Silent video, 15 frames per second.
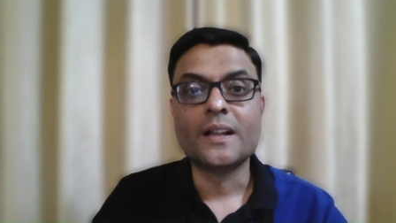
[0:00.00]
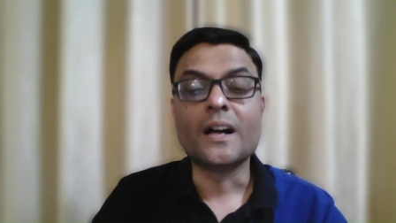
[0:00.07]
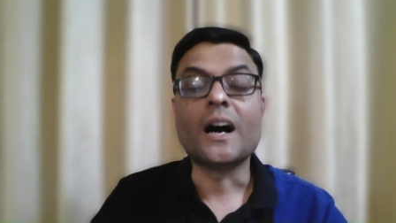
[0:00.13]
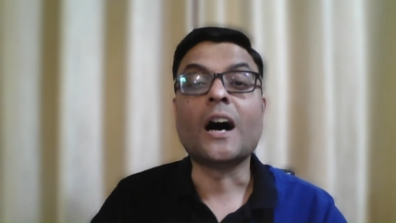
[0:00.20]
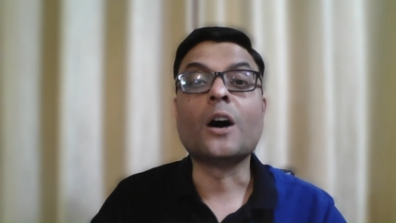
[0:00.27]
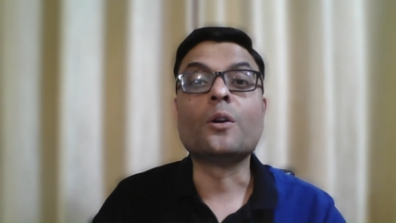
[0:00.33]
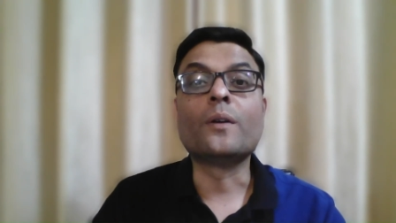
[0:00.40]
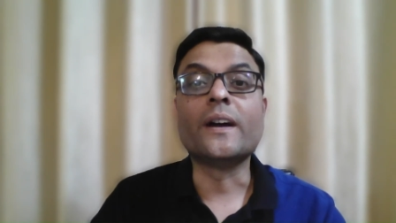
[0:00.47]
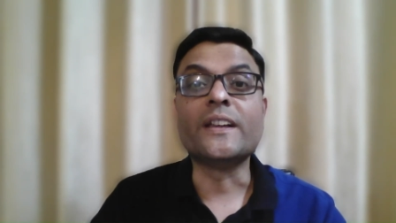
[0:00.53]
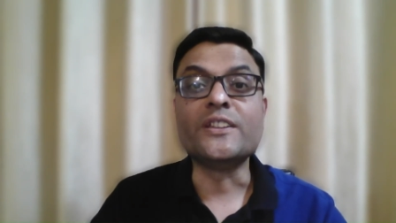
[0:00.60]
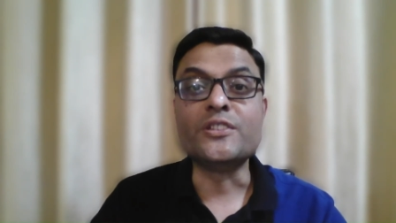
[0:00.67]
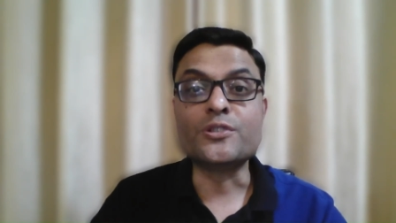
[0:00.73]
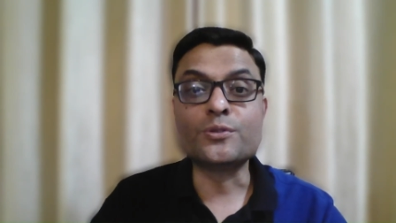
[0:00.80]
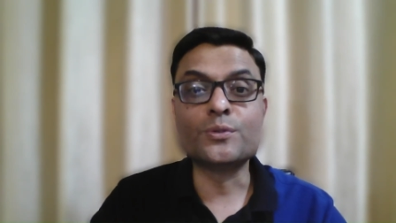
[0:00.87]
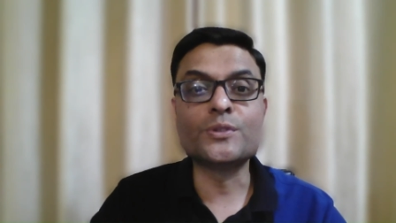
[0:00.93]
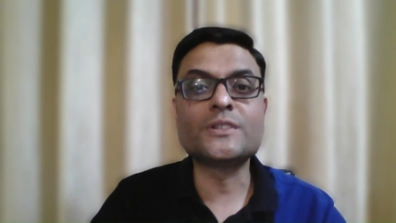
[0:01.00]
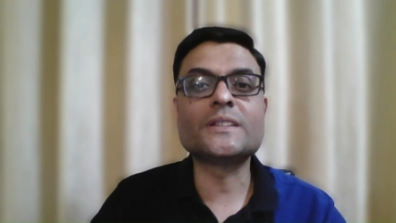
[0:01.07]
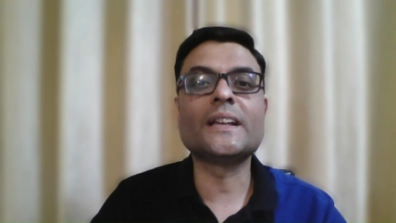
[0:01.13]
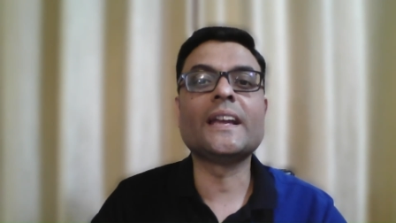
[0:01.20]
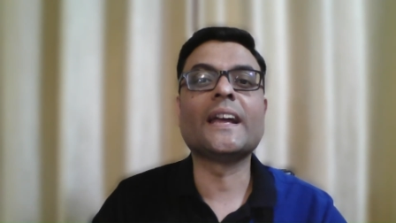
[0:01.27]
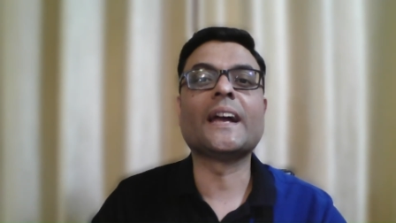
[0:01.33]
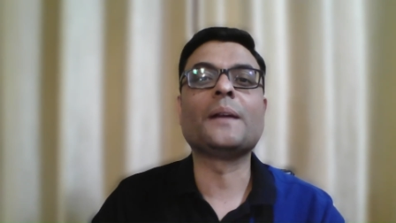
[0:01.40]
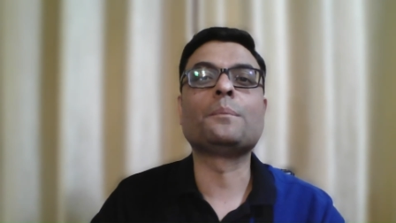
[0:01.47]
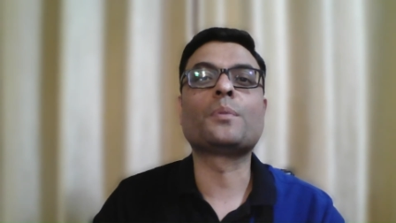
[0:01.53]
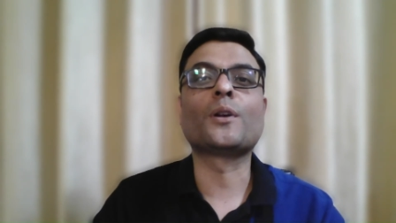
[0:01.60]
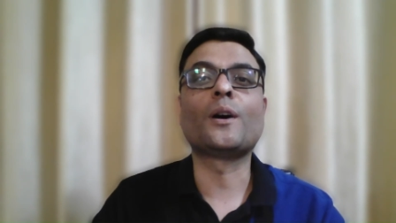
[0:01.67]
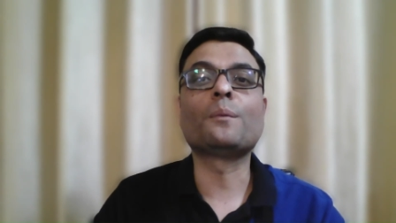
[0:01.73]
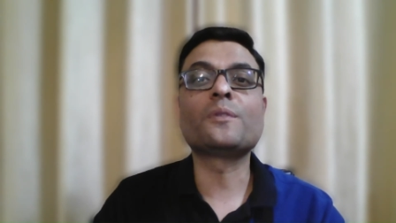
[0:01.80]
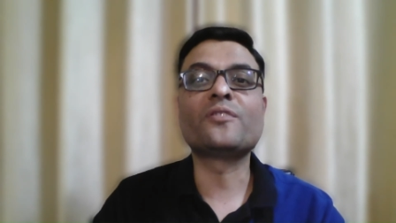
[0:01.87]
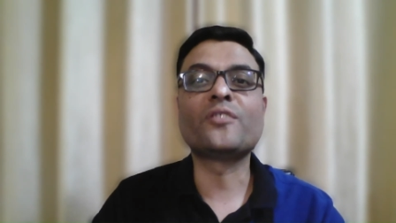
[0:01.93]
How I Use AI
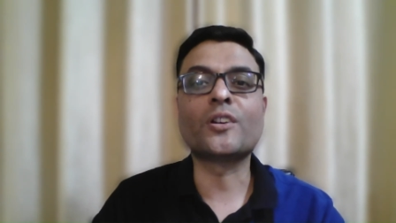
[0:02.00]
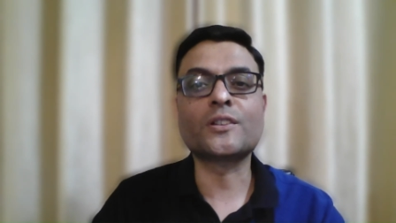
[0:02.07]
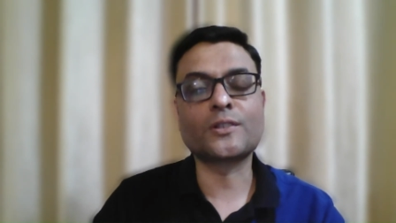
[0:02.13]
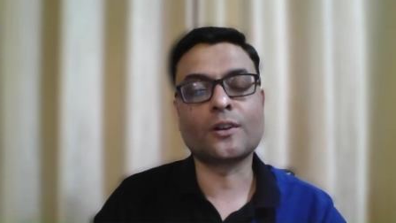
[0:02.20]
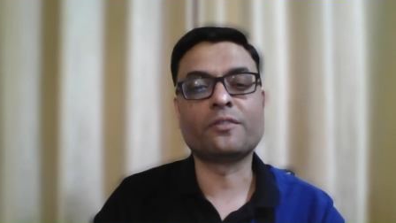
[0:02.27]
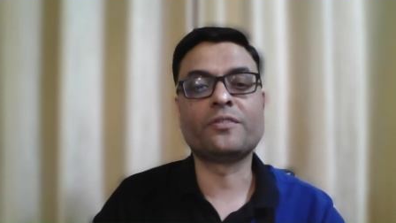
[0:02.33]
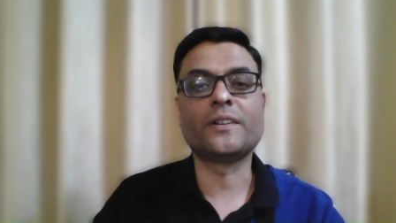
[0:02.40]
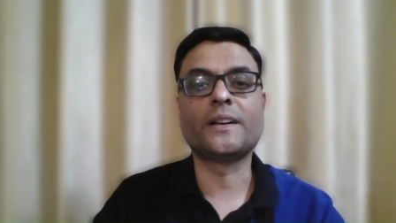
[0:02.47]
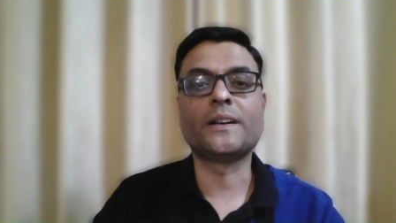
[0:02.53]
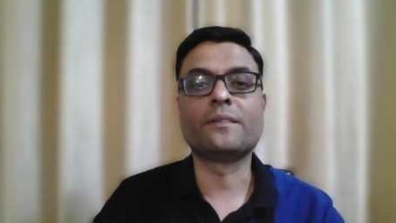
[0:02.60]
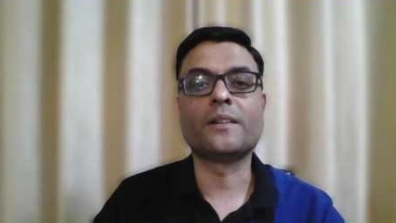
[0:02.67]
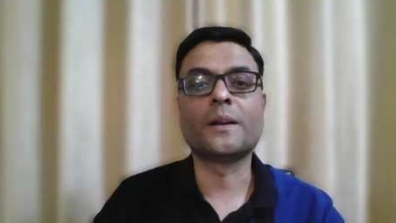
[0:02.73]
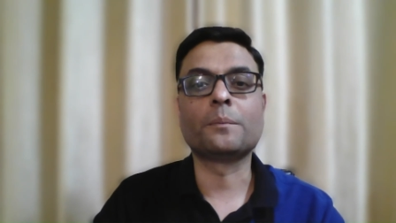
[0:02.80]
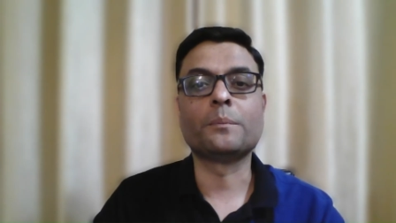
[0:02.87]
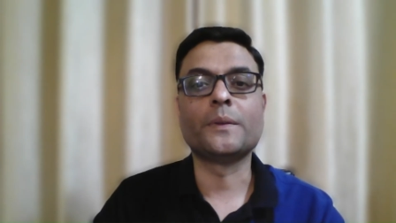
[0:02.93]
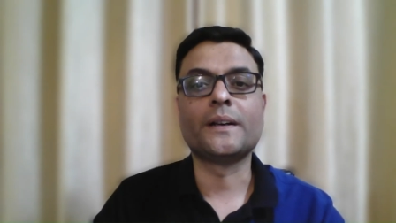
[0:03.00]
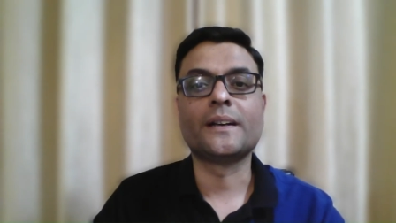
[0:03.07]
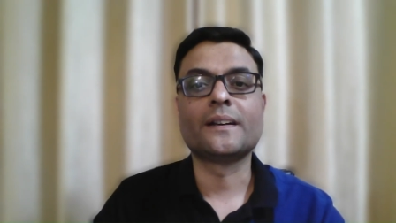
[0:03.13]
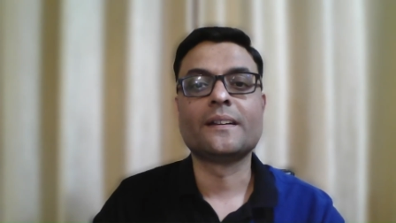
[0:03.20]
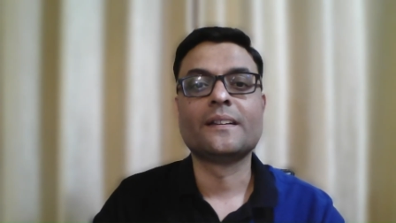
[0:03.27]
Prompt for Software Development.